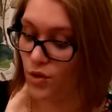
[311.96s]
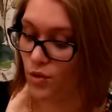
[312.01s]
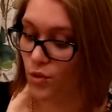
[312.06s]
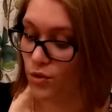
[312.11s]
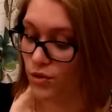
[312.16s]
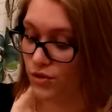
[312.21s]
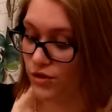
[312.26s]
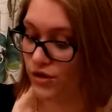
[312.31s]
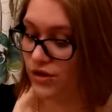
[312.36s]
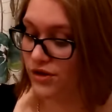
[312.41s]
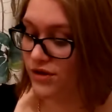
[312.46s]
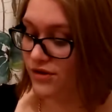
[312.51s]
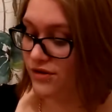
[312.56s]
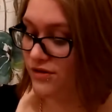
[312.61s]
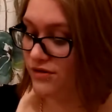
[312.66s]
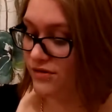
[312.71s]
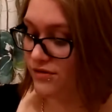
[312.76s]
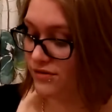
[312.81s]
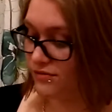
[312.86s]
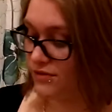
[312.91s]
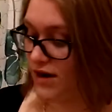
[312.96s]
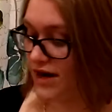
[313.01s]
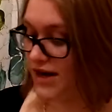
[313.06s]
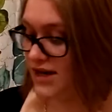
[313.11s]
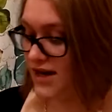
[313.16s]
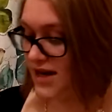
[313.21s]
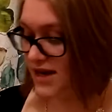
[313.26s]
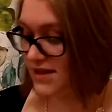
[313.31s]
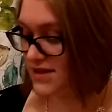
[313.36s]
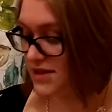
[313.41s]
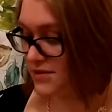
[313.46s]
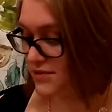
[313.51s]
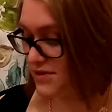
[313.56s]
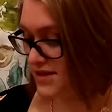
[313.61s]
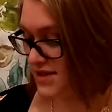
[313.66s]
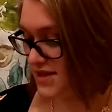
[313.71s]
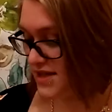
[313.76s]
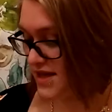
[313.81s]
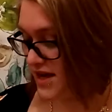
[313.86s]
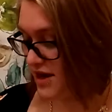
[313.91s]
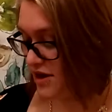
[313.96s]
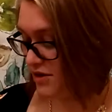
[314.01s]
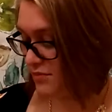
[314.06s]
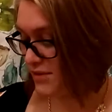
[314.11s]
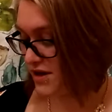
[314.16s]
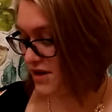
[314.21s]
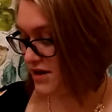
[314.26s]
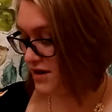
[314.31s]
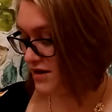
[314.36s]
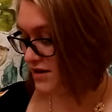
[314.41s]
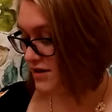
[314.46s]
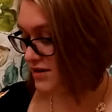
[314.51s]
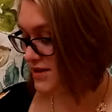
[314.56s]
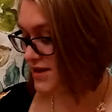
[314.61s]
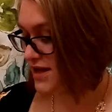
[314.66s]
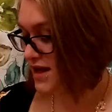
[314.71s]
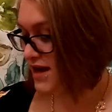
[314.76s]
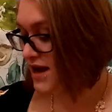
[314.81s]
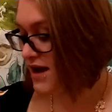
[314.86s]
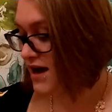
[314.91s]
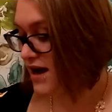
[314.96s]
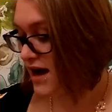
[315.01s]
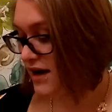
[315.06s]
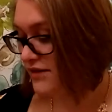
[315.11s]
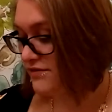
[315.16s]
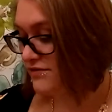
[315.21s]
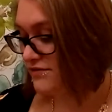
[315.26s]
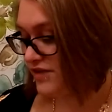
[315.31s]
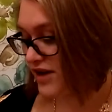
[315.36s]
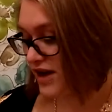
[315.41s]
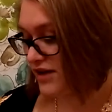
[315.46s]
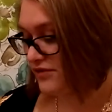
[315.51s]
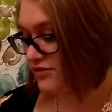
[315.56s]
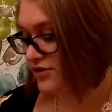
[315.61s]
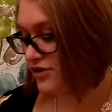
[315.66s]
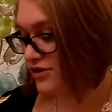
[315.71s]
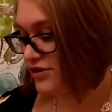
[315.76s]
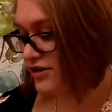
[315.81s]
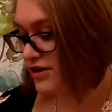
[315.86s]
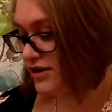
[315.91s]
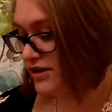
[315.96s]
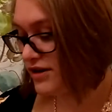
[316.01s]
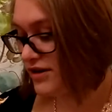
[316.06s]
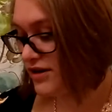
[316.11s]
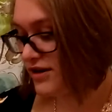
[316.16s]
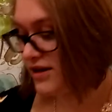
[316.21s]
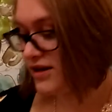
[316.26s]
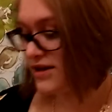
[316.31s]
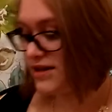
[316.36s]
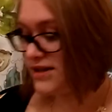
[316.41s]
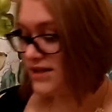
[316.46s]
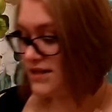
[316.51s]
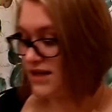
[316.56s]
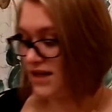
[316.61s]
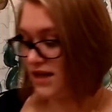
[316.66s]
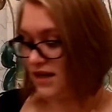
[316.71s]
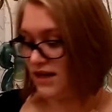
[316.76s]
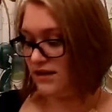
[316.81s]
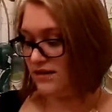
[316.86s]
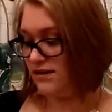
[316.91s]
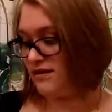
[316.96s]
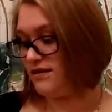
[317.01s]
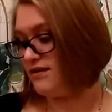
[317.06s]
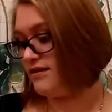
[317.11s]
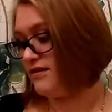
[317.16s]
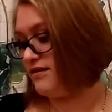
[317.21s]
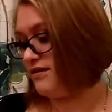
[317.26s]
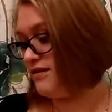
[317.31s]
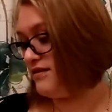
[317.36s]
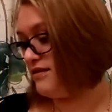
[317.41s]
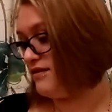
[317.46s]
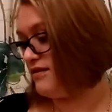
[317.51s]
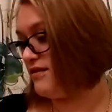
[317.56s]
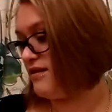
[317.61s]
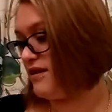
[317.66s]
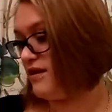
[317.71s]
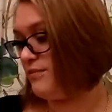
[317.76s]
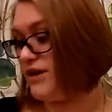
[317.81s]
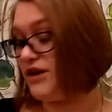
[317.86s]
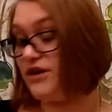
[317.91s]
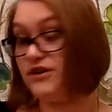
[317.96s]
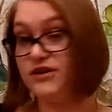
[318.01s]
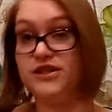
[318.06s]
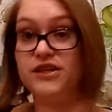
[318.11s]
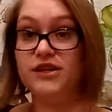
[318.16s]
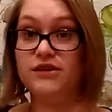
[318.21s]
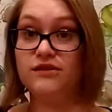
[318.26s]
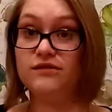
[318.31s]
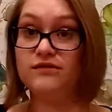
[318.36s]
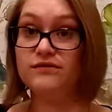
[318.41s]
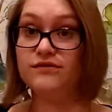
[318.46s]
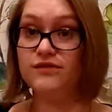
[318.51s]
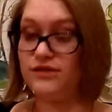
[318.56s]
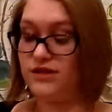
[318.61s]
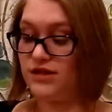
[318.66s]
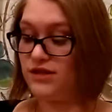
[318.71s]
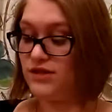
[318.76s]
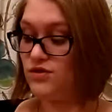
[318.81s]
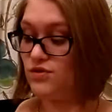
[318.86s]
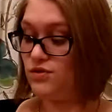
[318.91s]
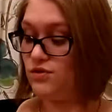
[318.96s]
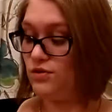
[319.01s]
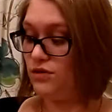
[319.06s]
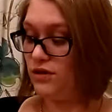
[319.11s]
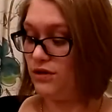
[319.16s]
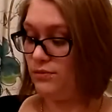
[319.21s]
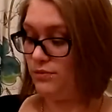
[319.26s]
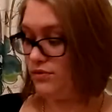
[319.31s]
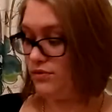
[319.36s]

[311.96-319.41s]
ordered right as it was there, because I've never seen a better deal for this toilet